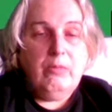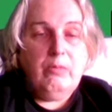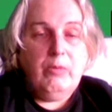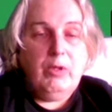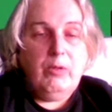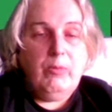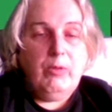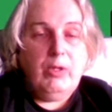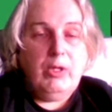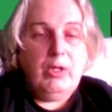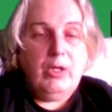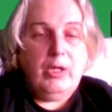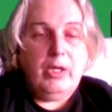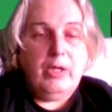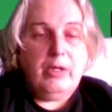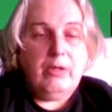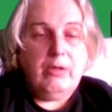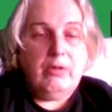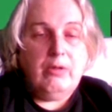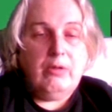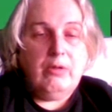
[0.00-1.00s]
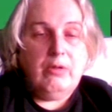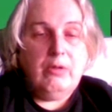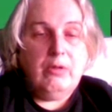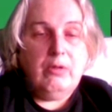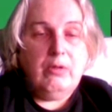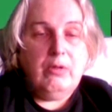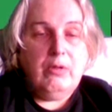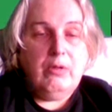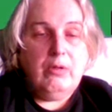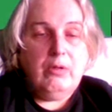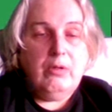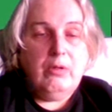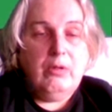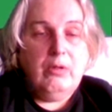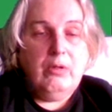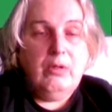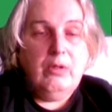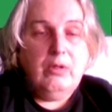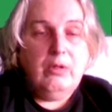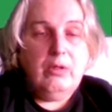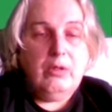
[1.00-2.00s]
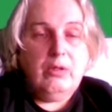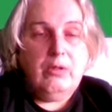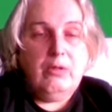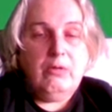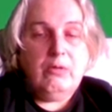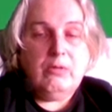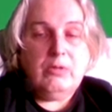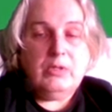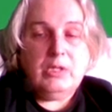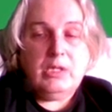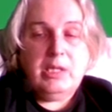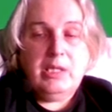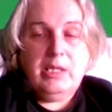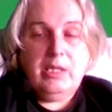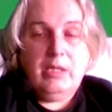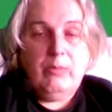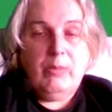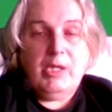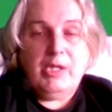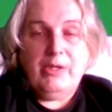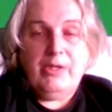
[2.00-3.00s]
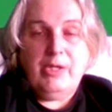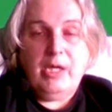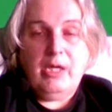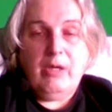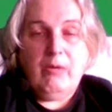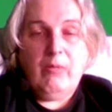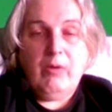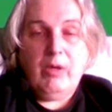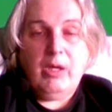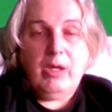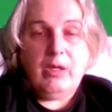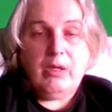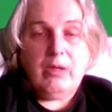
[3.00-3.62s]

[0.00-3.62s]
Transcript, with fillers: maybe not. No, it's slightly better that way.